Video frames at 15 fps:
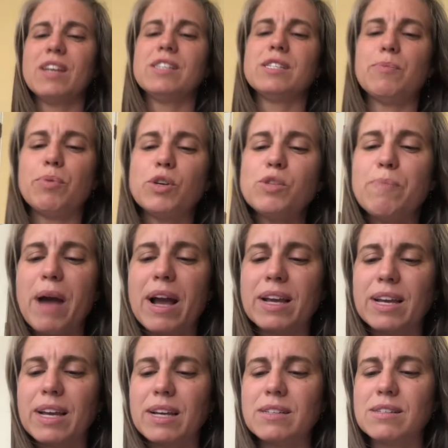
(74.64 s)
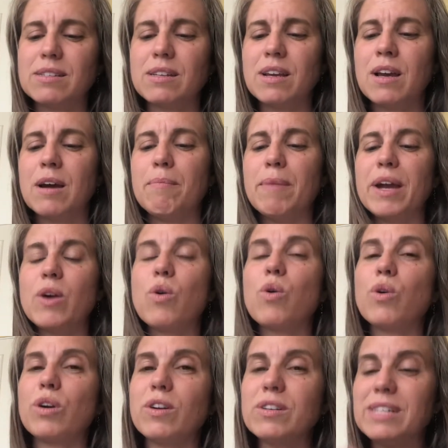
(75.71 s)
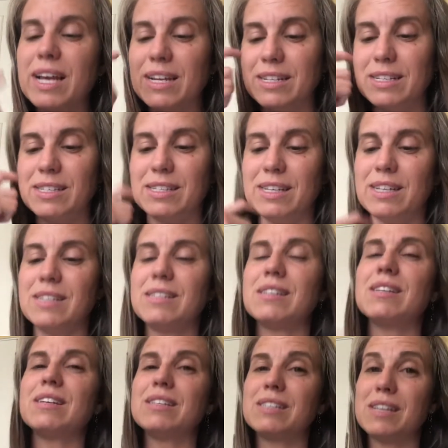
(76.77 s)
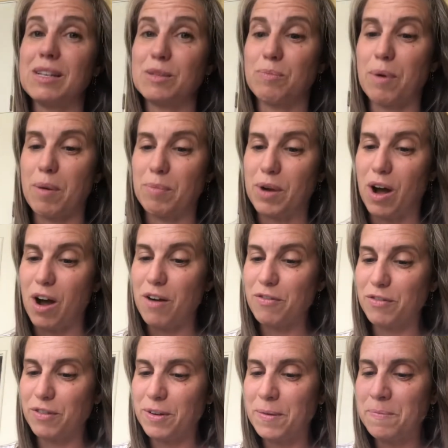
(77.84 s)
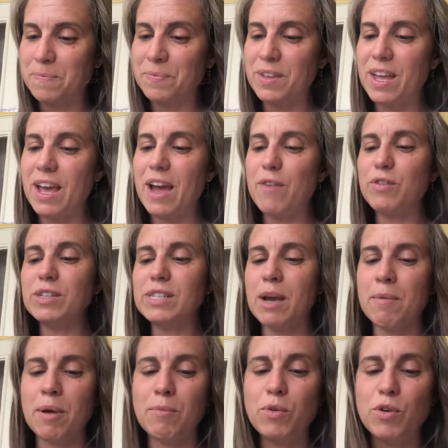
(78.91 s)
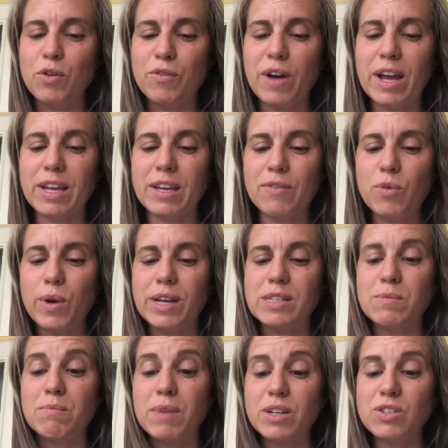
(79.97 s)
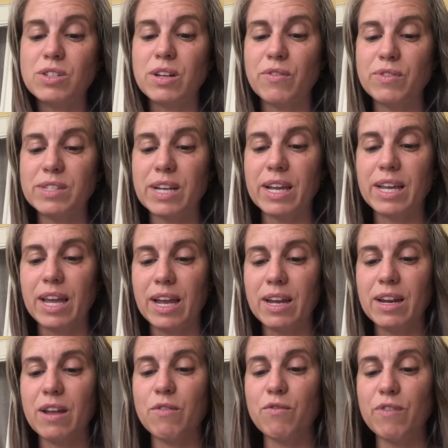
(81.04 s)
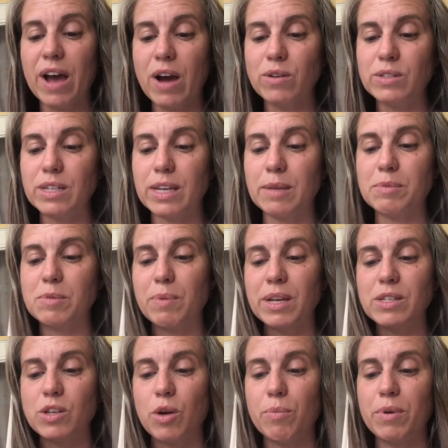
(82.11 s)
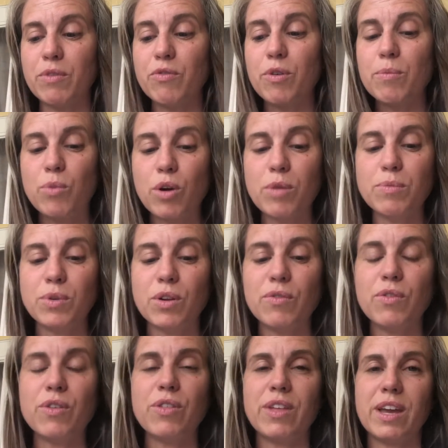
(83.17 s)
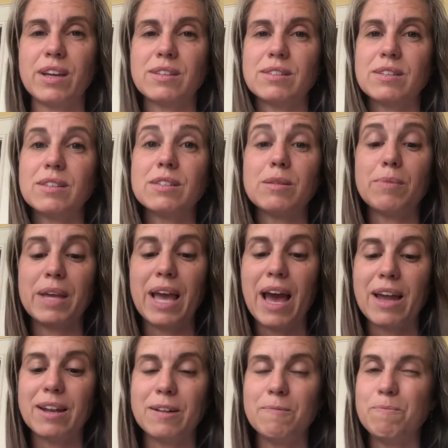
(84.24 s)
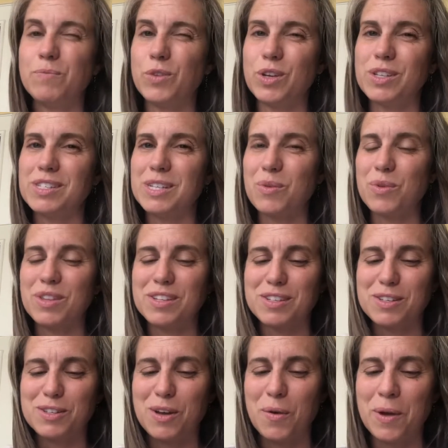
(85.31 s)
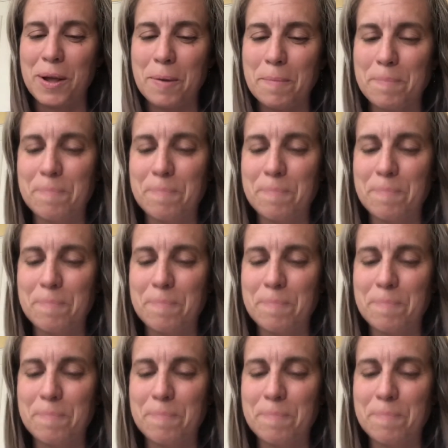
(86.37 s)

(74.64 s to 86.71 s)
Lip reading: To push back against my hoarder tendencies, says Bob Goff, every time I move, I give away as much stuff as I can and vow to keep space open for more beautiful things to be added. You can see where this is going.